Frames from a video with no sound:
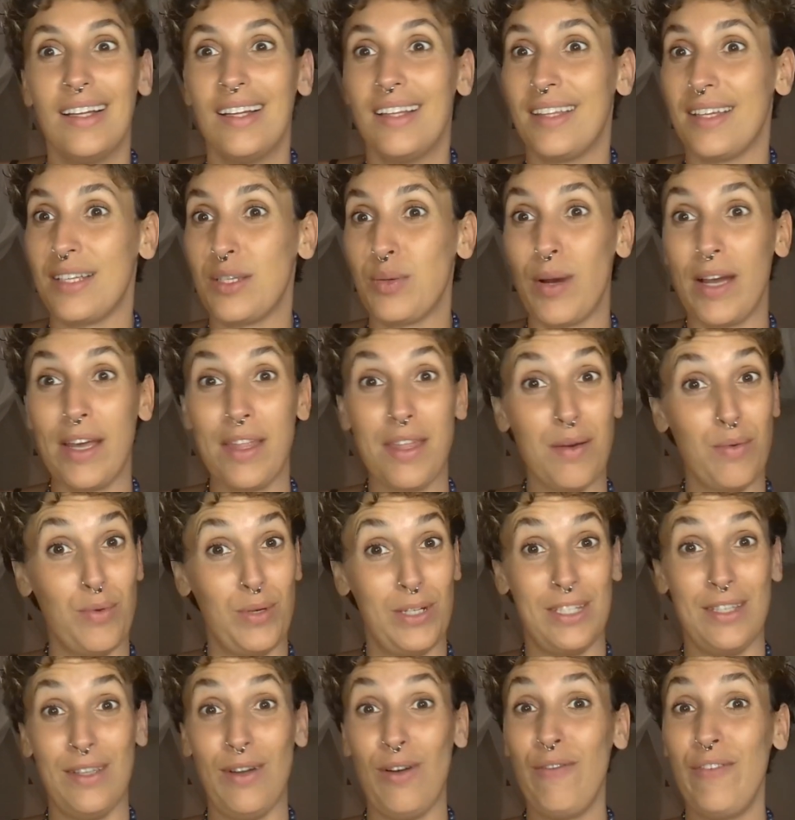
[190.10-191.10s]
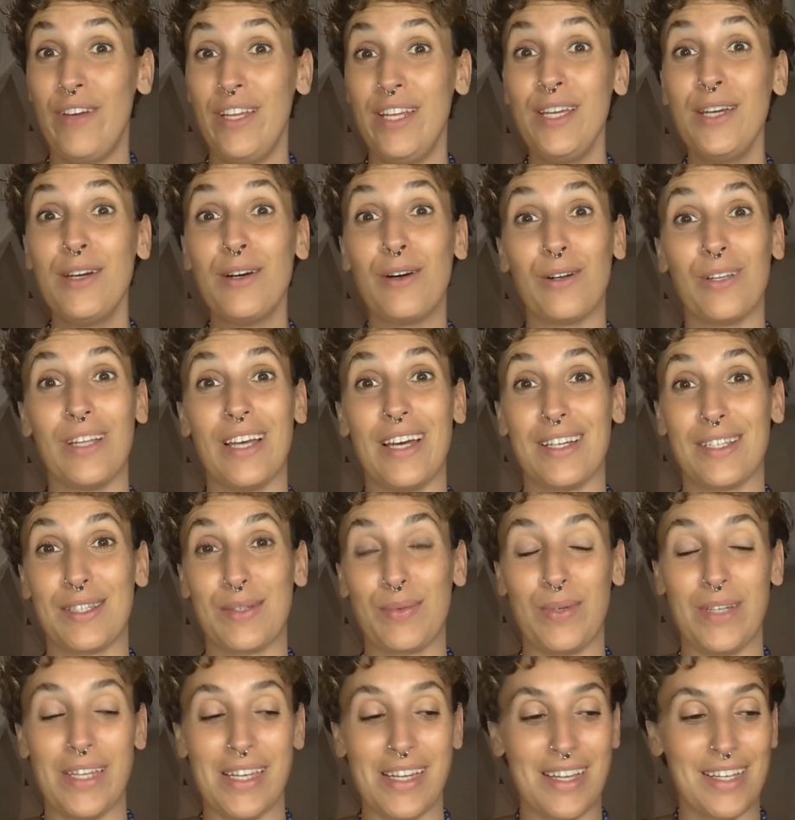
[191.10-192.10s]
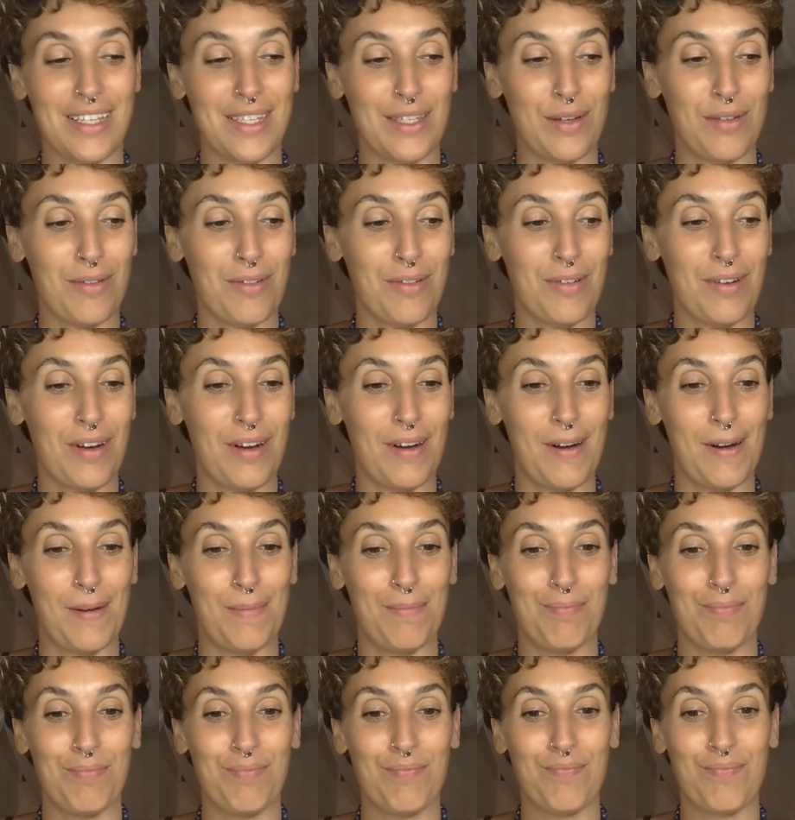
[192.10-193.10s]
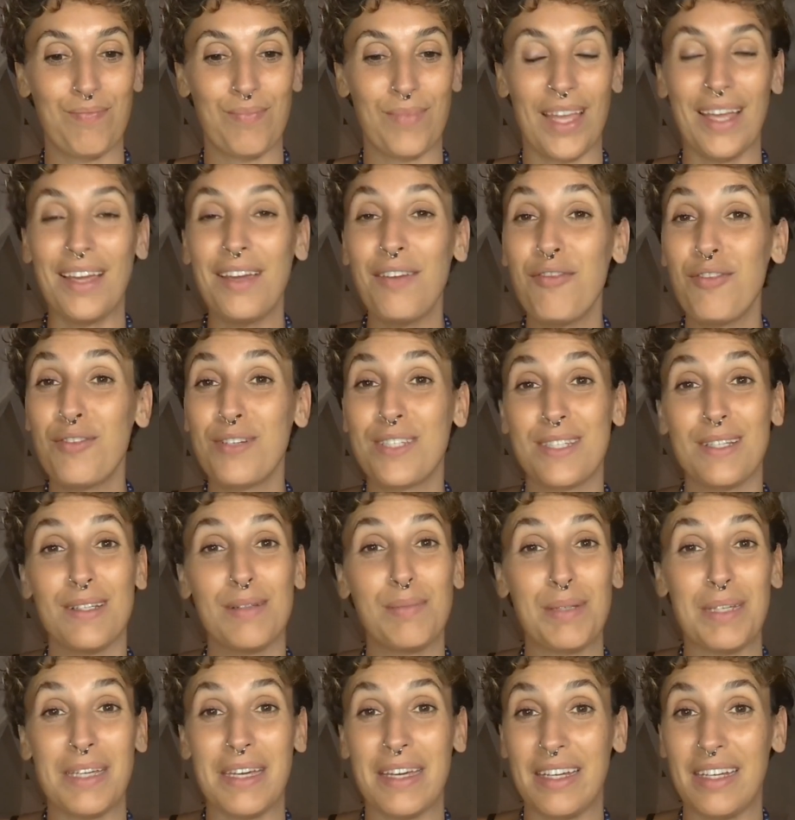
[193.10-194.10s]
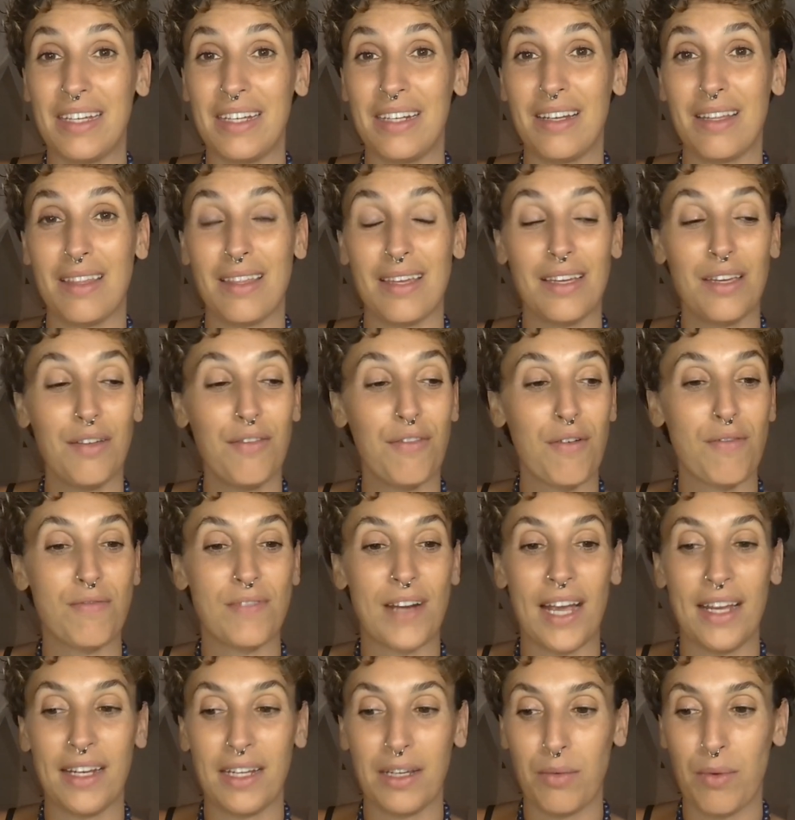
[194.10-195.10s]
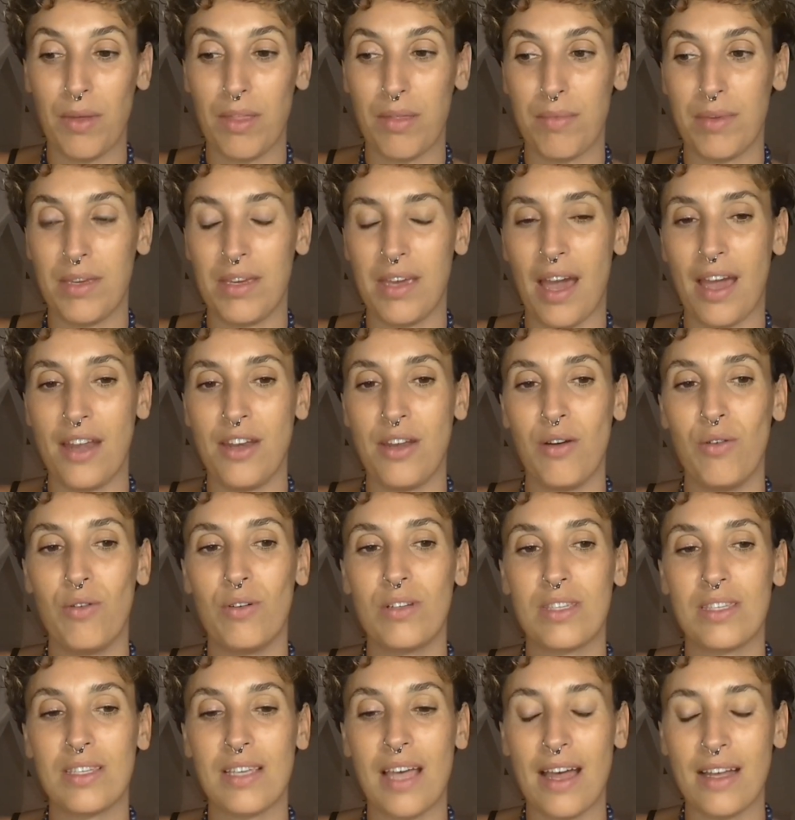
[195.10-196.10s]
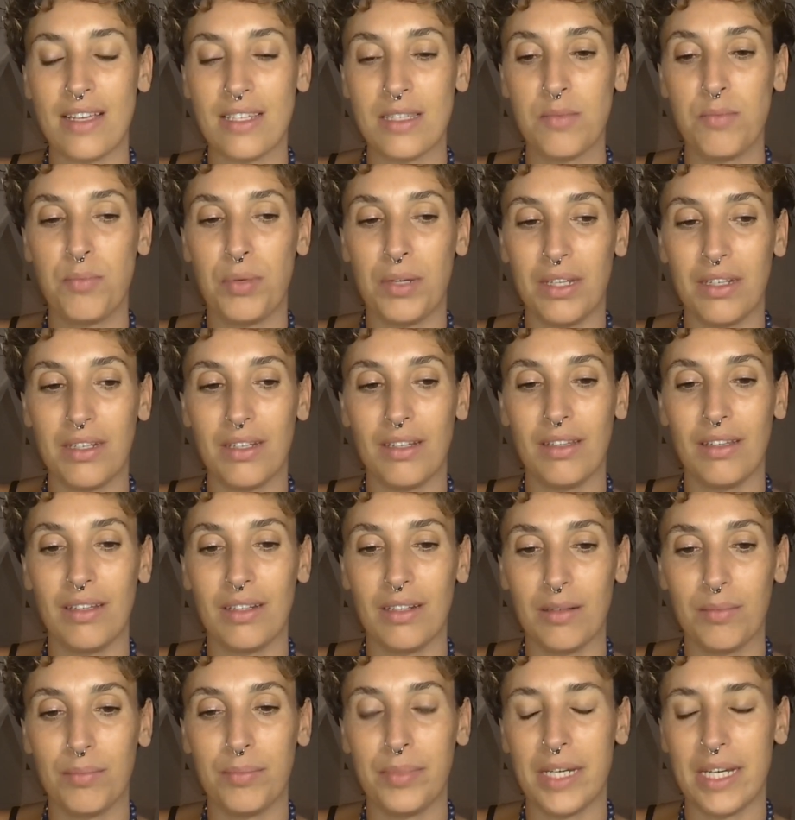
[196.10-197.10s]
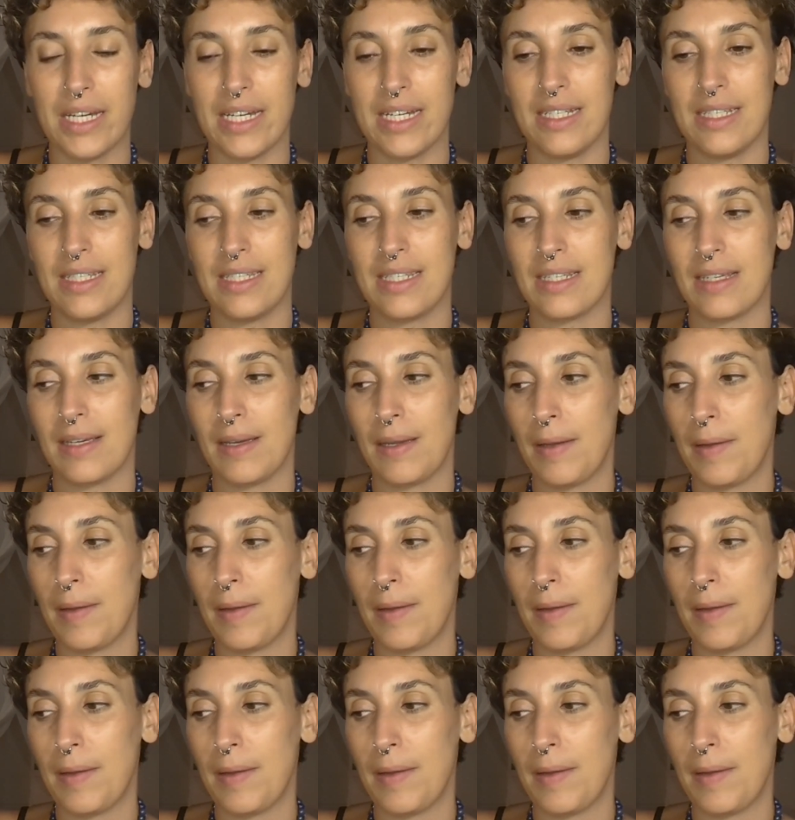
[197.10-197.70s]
that's why there was no video last week. So thank you for still being here. Thank you for riding with me. I know it has been a little bit